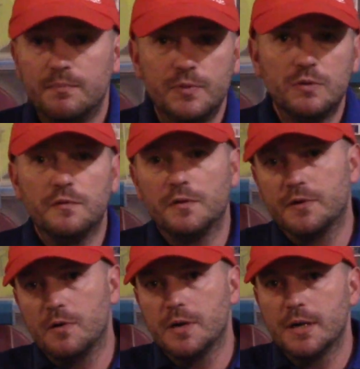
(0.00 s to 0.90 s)
Beautiful
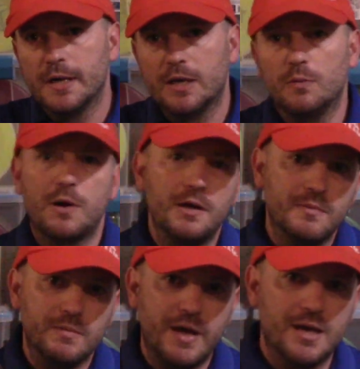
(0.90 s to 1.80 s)
thrower, and it'll probably
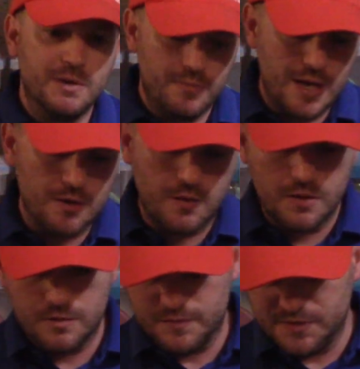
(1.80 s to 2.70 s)
be back in my bag
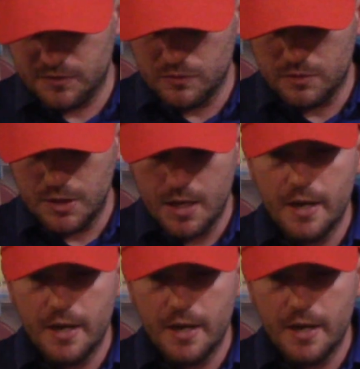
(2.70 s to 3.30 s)
soon.